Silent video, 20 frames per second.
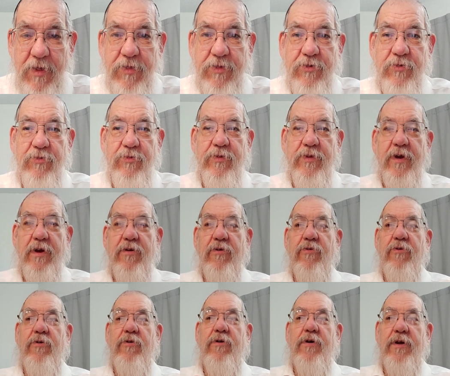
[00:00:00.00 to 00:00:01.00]
Through their
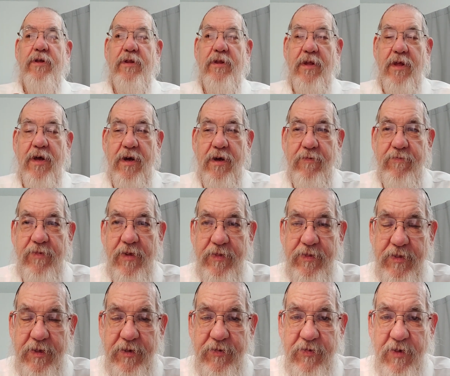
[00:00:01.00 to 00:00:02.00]
awe and love,
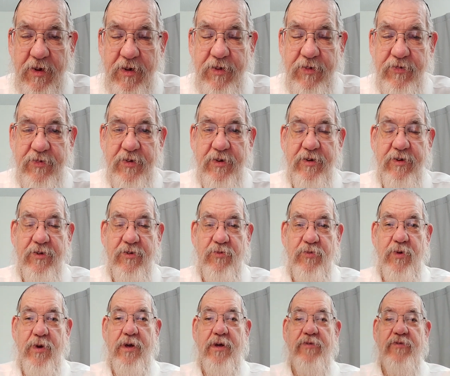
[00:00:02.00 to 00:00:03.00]
that these are considered the
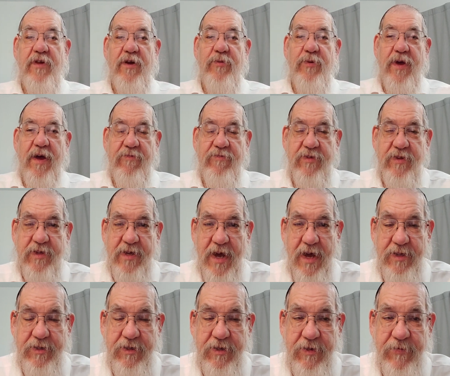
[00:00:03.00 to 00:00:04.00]
wings, like we have in
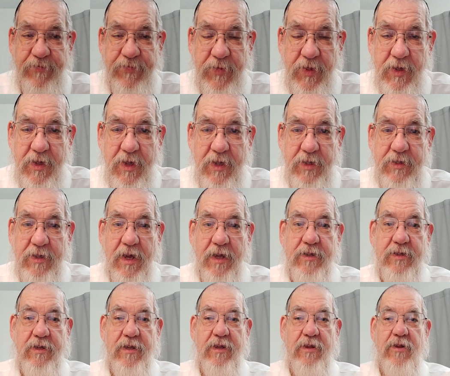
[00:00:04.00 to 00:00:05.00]
Tanya,
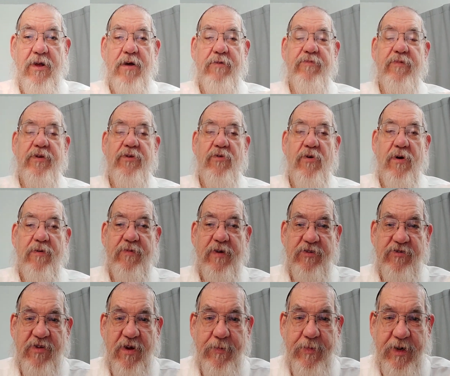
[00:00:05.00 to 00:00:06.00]
that the love and awe of
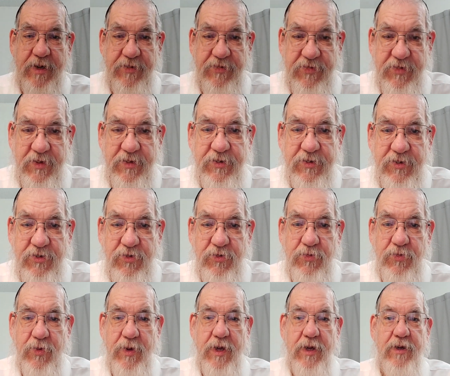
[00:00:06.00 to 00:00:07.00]
Hashem are considered two
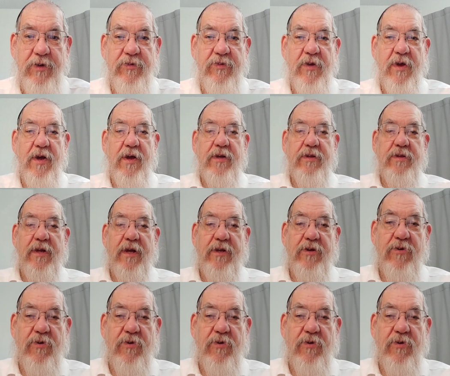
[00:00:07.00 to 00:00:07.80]
wings that